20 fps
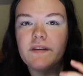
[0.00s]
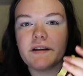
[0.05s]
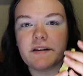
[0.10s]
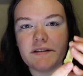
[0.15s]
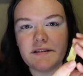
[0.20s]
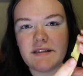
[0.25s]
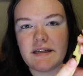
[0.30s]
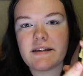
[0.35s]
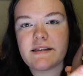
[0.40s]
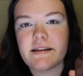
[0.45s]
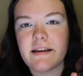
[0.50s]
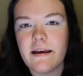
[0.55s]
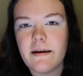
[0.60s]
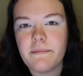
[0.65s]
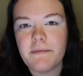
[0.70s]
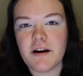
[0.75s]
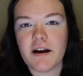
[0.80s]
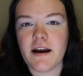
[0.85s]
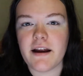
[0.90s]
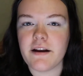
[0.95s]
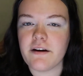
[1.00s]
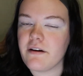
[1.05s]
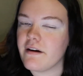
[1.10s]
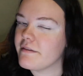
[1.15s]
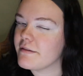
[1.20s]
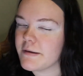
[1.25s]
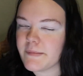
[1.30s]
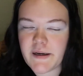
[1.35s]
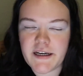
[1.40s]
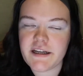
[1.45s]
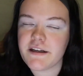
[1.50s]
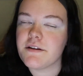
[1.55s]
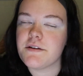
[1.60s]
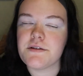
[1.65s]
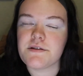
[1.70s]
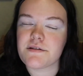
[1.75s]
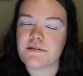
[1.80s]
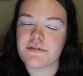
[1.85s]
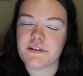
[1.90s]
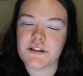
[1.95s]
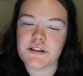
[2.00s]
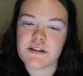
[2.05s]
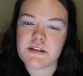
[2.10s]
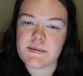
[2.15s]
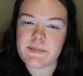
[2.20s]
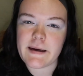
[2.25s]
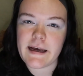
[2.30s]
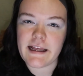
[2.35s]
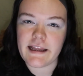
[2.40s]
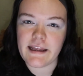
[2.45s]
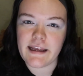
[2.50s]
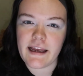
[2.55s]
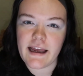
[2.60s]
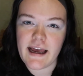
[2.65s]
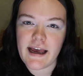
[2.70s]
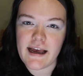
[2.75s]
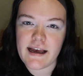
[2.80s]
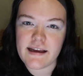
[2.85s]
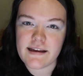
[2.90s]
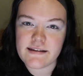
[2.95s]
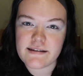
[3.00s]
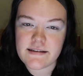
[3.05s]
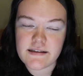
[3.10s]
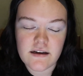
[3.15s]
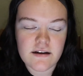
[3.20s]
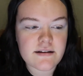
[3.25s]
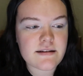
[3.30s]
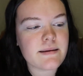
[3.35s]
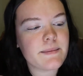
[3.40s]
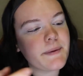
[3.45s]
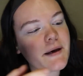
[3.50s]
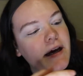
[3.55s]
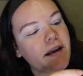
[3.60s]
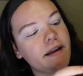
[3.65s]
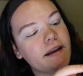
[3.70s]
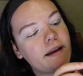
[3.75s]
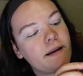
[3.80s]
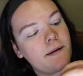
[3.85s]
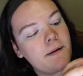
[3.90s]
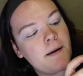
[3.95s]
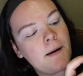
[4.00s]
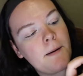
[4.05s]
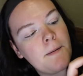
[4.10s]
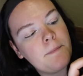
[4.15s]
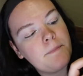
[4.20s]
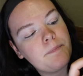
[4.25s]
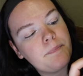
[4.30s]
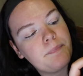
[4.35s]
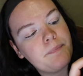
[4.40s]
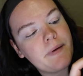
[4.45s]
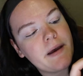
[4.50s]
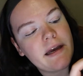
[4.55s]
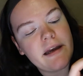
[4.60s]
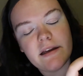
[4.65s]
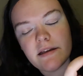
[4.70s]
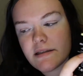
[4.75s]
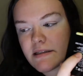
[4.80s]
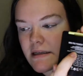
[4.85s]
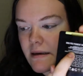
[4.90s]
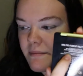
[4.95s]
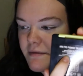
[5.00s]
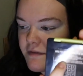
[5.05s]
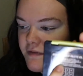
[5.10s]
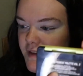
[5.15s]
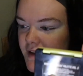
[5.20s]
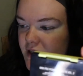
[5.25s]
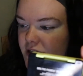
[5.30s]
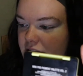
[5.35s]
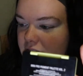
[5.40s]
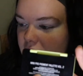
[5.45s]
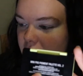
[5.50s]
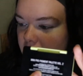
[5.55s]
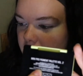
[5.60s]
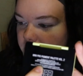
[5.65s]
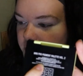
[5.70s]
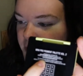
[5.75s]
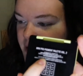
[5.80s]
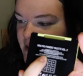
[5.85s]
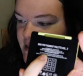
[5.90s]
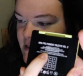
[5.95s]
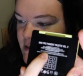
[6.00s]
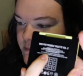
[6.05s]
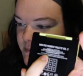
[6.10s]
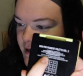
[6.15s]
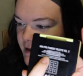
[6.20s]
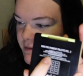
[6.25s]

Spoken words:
little disclaimer, I know everybody who's reviewed this palette has talked about it, but some of these are pressed